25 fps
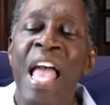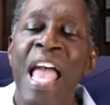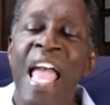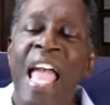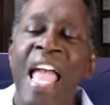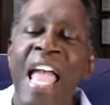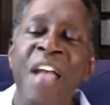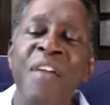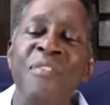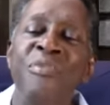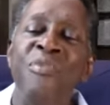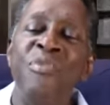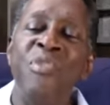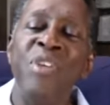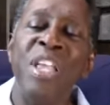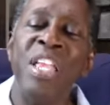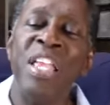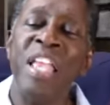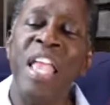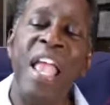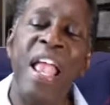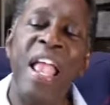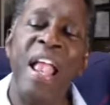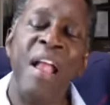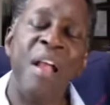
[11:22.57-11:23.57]
every
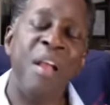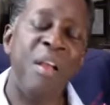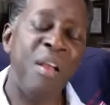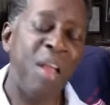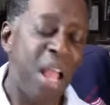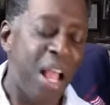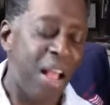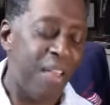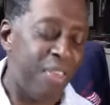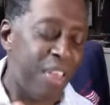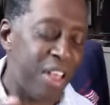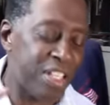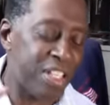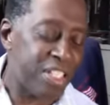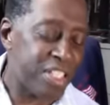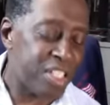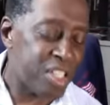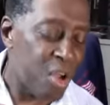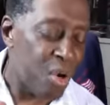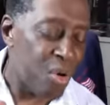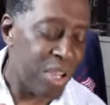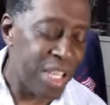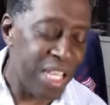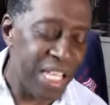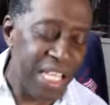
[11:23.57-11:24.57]
care that
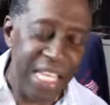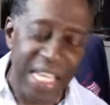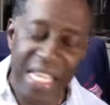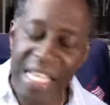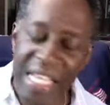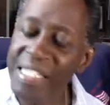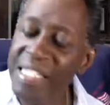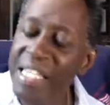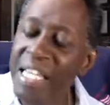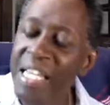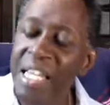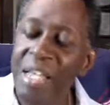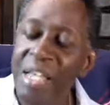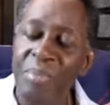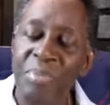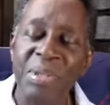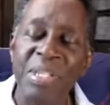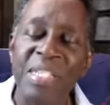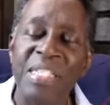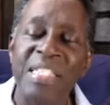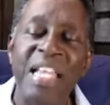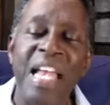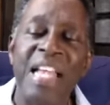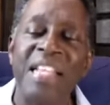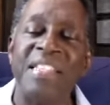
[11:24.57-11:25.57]
so easily
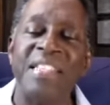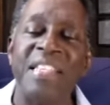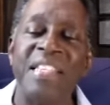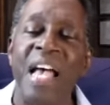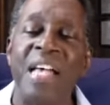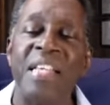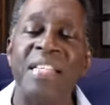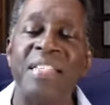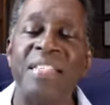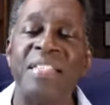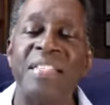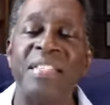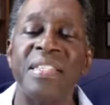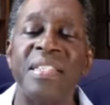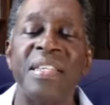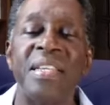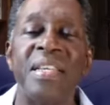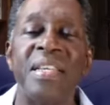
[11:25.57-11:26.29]
besets us